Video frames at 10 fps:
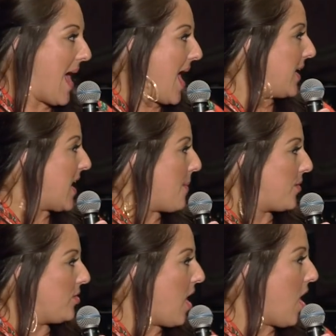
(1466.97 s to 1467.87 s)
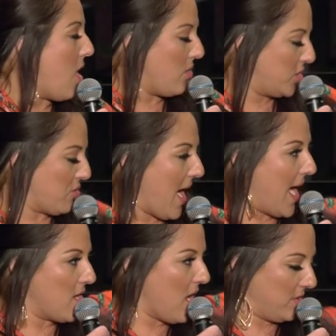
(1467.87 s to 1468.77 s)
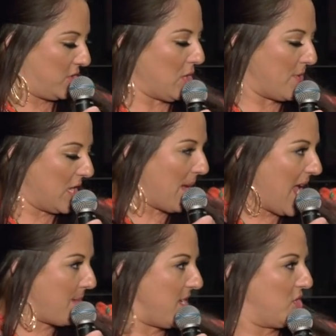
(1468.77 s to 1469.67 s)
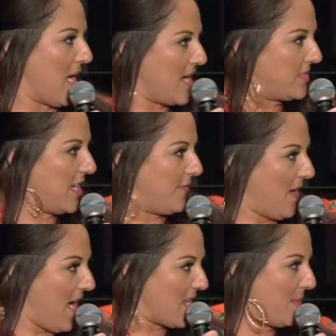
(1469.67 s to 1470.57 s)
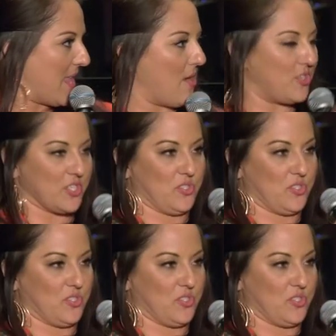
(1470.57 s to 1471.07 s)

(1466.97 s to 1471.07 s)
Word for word: Bagging up clothes, trying on, stripping their babies, trying stuff on. I mean, they